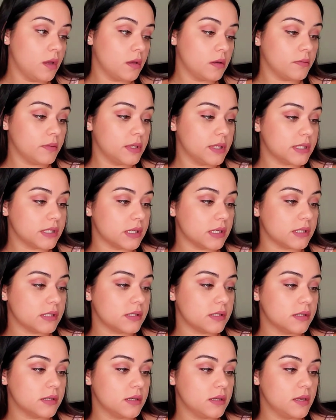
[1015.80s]
what is
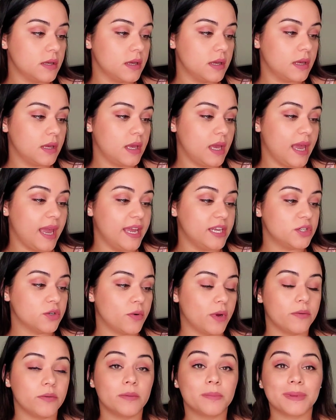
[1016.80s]
this? Age Away
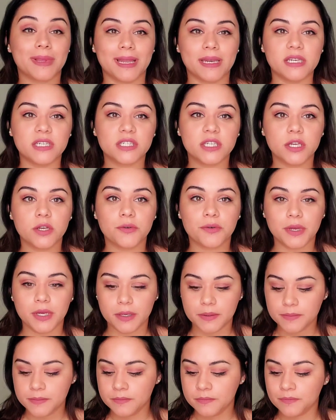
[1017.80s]
Replenishing
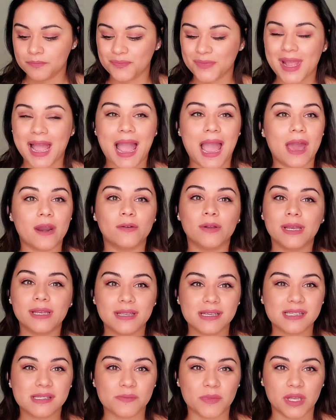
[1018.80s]
Cream. I don't like the
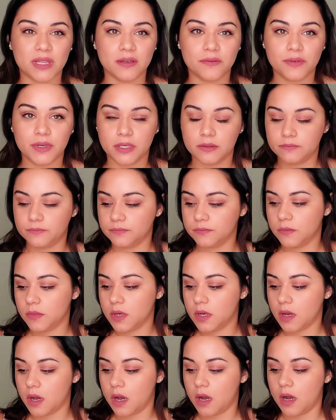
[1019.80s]
smell of it.
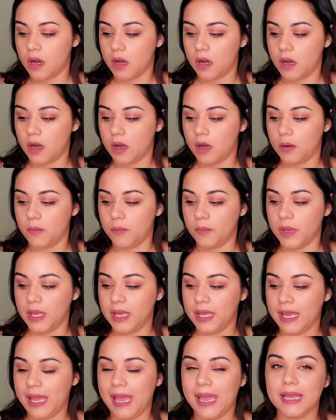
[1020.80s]

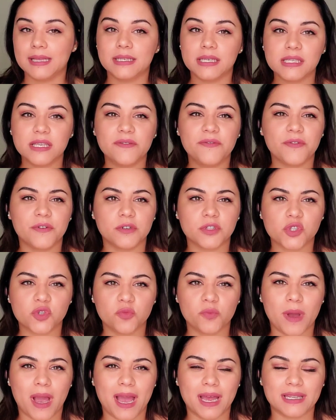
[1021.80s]
It doesn't feel too
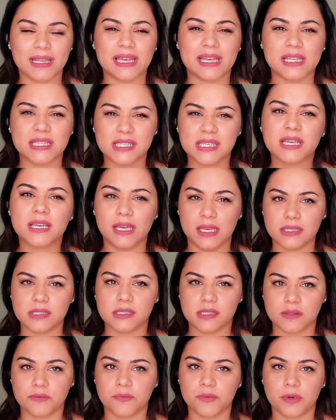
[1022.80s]
bad. Like it's
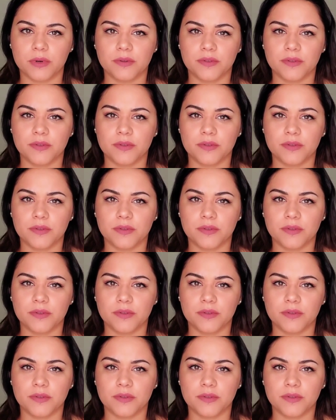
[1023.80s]
real